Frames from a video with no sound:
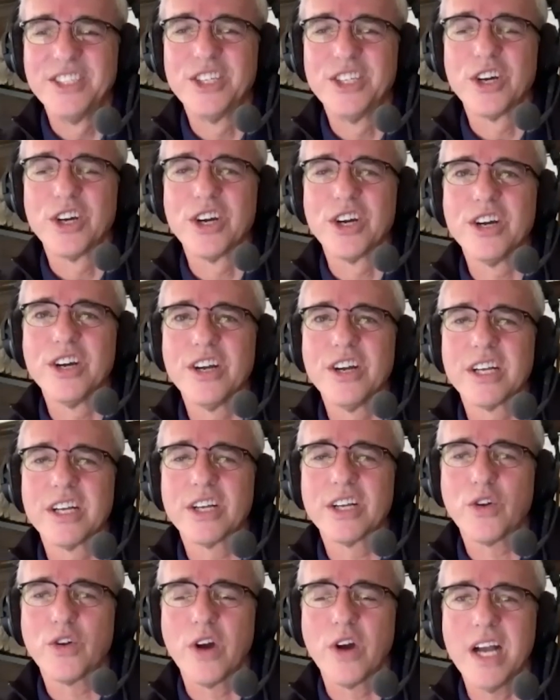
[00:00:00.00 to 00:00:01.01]
Has
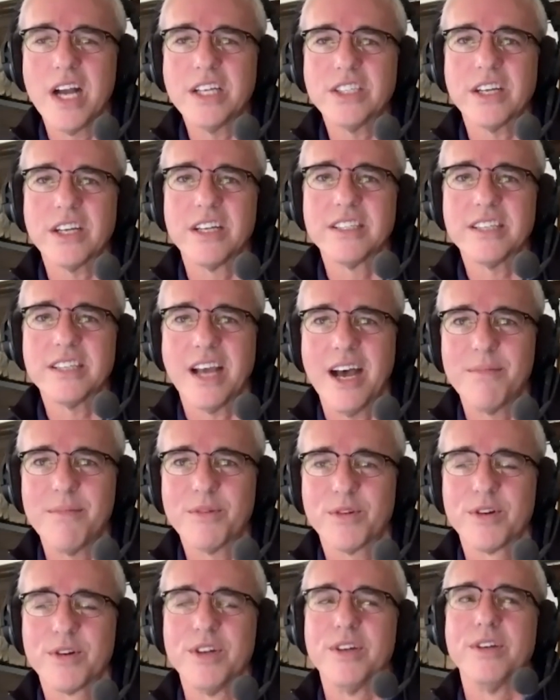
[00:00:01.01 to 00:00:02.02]
your crush on
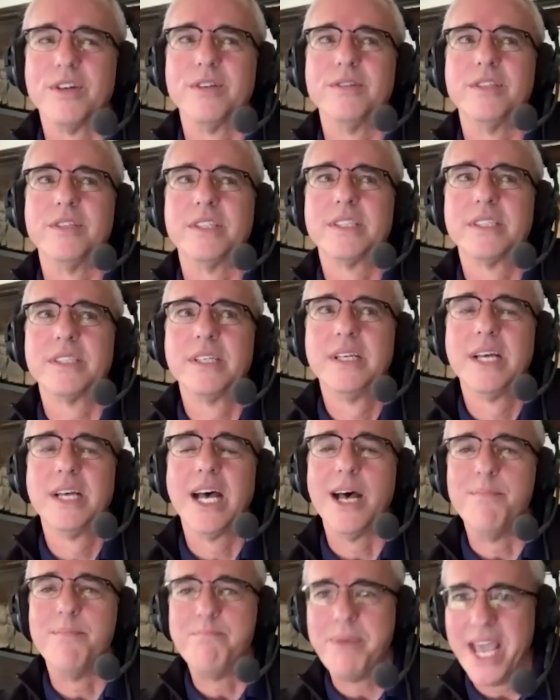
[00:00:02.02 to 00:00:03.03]
Tom Cruise
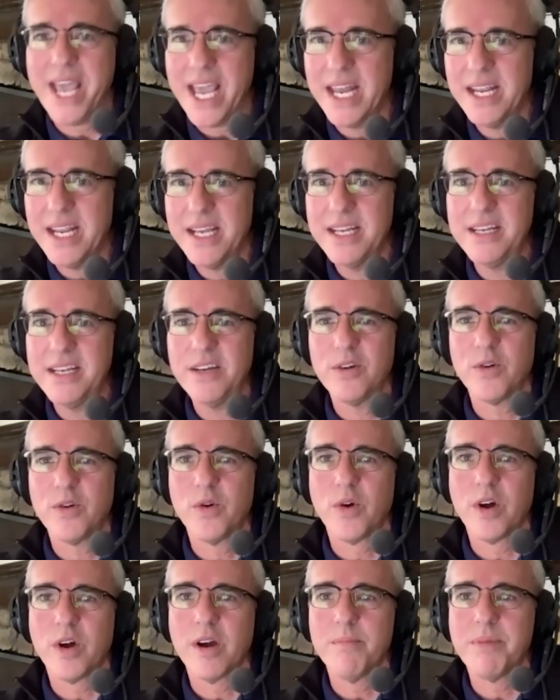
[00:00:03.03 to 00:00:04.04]
abated
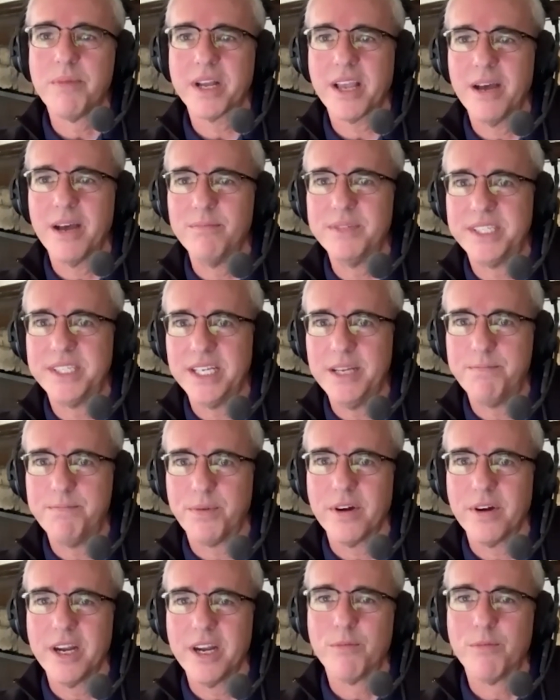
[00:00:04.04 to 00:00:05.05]
or become
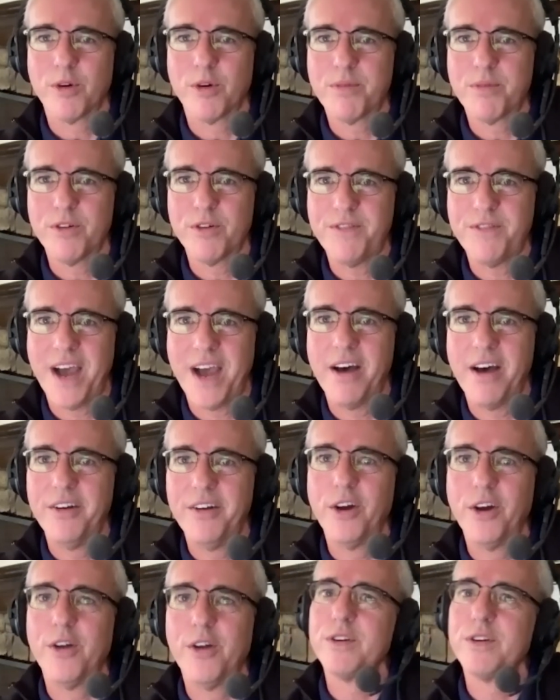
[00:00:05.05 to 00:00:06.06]
deeper and more
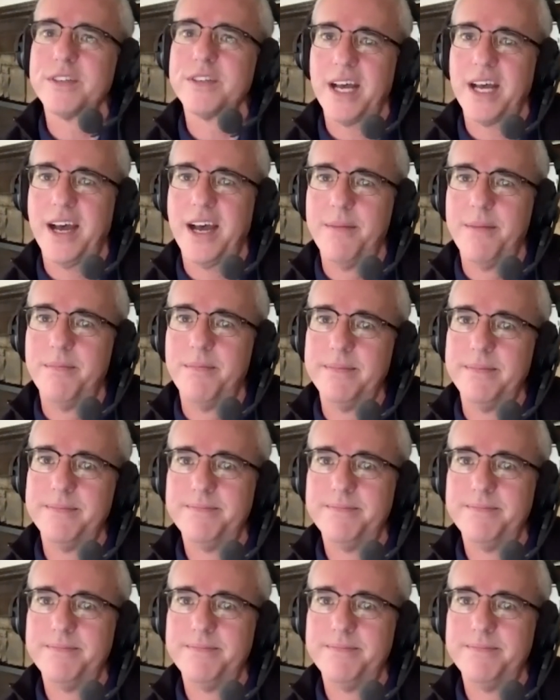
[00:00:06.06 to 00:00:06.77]
profound over time?